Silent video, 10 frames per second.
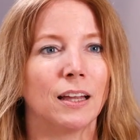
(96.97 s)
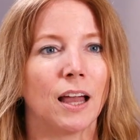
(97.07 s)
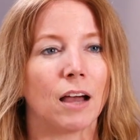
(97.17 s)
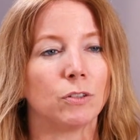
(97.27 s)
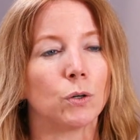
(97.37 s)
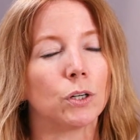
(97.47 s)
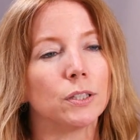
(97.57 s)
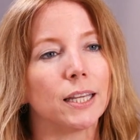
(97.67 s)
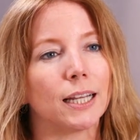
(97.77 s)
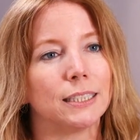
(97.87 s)
Have you heard
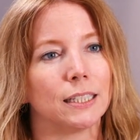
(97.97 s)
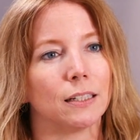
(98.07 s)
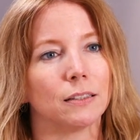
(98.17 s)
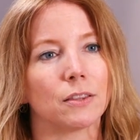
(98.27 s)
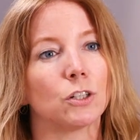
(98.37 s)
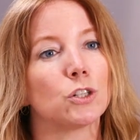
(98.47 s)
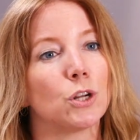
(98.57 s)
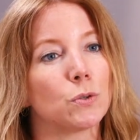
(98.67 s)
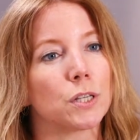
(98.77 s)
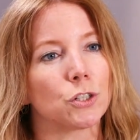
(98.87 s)
the idea that there's
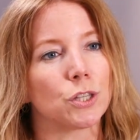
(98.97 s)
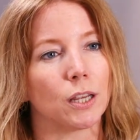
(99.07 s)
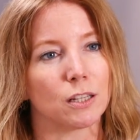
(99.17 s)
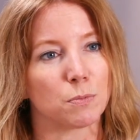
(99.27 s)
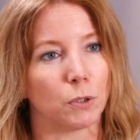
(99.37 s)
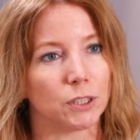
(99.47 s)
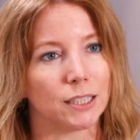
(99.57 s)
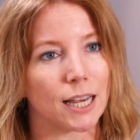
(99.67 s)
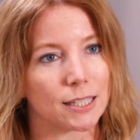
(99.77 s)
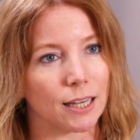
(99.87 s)
no such thing as
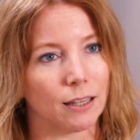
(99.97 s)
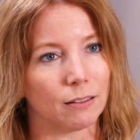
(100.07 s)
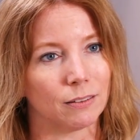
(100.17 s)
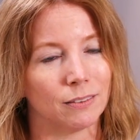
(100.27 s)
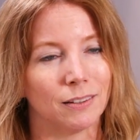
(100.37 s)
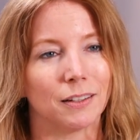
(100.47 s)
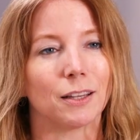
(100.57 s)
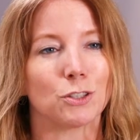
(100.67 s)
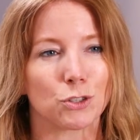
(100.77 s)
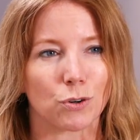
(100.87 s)
multitasking?
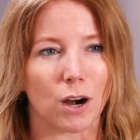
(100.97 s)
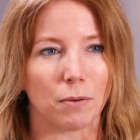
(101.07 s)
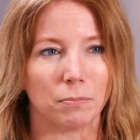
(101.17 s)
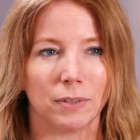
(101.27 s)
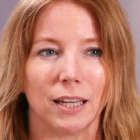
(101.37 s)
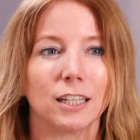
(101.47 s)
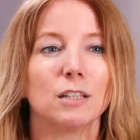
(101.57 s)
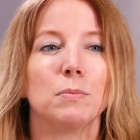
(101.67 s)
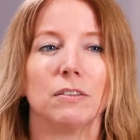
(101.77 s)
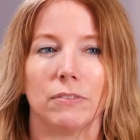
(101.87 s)
In Scrum, it can
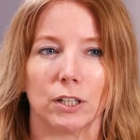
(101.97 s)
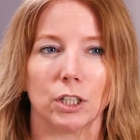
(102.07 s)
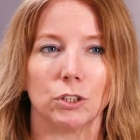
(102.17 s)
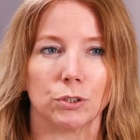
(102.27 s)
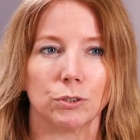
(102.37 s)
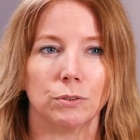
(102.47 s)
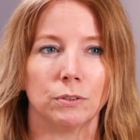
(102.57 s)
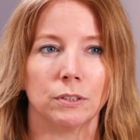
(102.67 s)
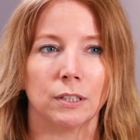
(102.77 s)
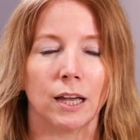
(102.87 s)
be very true.
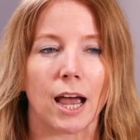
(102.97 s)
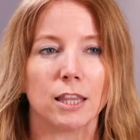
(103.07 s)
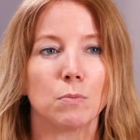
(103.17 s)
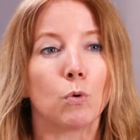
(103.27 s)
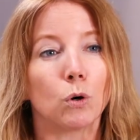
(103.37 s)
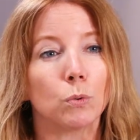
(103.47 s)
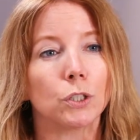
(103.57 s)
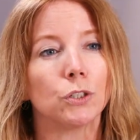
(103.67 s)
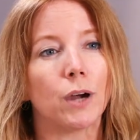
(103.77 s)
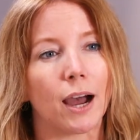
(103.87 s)
And the more work
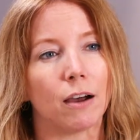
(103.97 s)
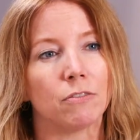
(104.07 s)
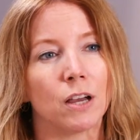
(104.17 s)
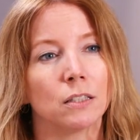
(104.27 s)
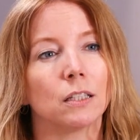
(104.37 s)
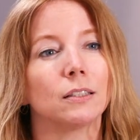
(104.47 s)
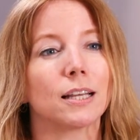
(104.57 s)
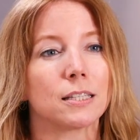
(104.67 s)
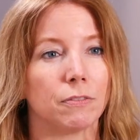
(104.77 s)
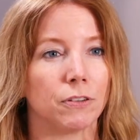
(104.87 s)
you have, the
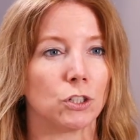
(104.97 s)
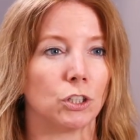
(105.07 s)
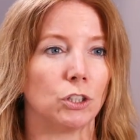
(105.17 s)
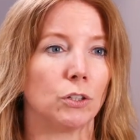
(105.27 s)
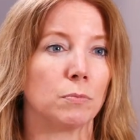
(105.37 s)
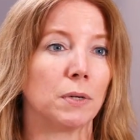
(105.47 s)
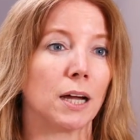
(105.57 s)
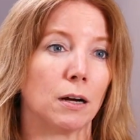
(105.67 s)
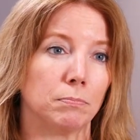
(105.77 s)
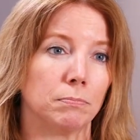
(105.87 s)
less efficient you can
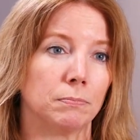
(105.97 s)
become.